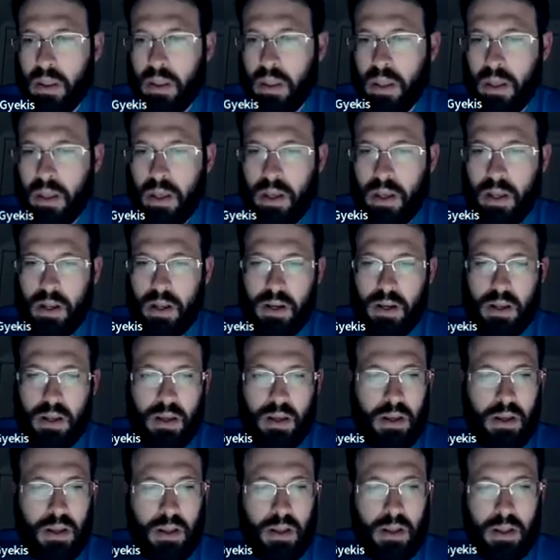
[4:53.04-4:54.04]
and
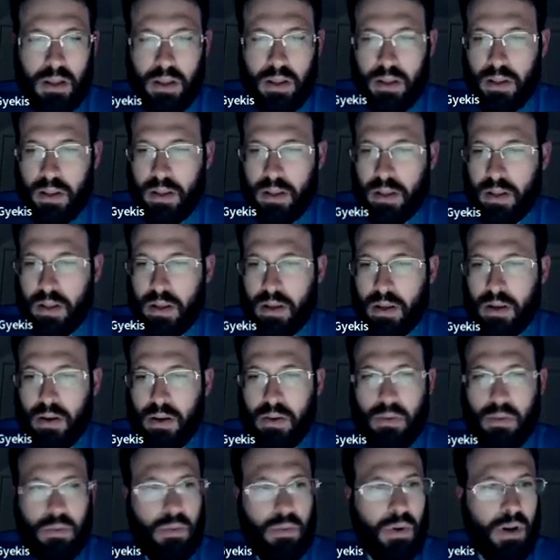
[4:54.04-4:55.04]

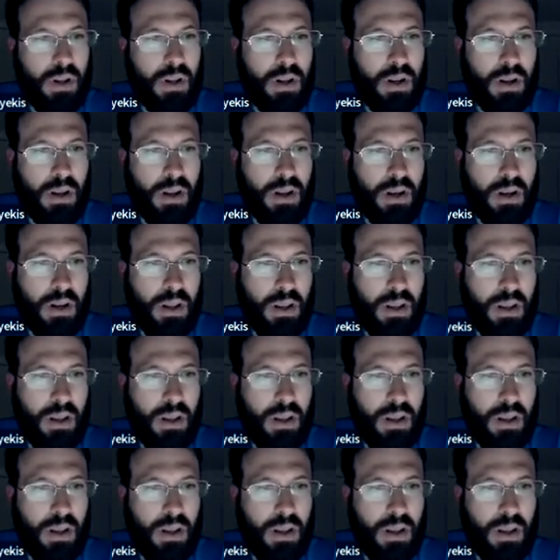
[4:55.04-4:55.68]
run it on